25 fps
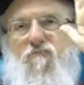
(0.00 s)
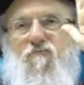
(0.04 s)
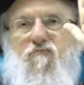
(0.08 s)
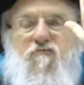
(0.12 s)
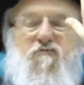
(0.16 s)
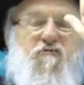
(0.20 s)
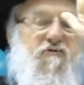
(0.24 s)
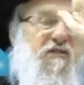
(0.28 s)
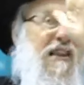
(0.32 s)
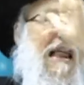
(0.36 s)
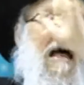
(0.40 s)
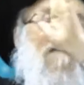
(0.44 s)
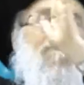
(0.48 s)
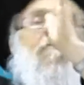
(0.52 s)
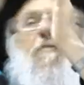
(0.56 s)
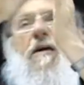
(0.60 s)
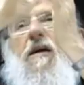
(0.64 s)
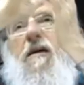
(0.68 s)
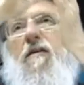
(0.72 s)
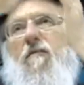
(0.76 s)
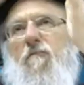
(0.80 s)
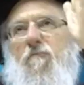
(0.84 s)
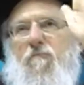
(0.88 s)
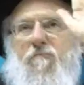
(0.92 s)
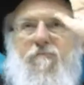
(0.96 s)

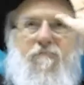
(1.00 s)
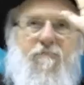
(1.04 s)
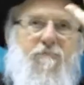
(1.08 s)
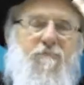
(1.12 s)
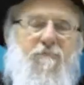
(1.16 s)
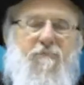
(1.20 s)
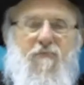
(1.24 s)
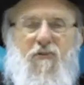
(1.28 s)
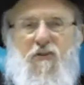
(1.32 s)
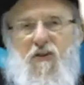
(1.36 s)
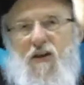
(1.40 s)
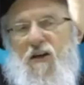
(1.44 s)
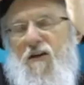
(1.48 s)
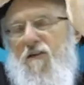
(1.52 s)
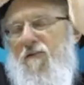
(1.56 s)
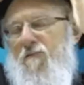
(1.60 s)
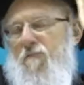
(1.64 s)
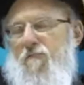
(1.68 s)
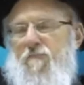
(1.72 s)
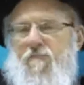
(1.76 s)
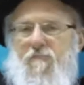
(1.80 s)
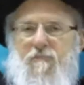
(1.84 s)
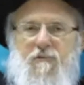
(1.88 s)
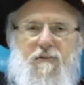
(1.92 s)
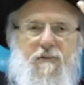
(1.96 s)
flapping thing,
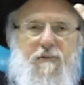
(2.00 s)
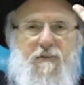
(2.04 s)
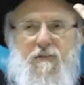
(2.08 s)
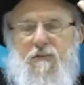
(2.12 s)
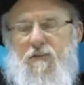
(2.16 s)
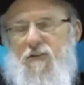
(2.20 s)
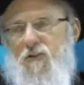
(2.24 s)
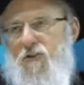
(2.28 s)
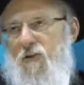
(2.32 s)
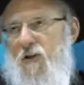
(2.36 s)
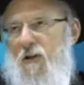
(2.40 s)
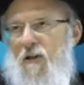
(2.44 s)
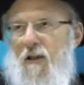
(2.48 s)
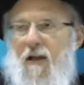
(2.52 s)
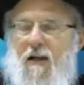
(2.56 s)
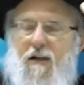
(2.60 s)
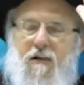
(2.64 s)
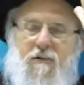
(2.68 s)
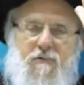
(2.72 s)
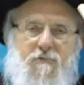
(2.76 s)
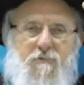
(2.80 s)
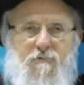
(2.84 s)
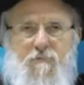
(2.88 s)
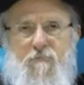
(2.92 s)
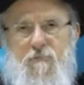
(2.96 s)
sort of like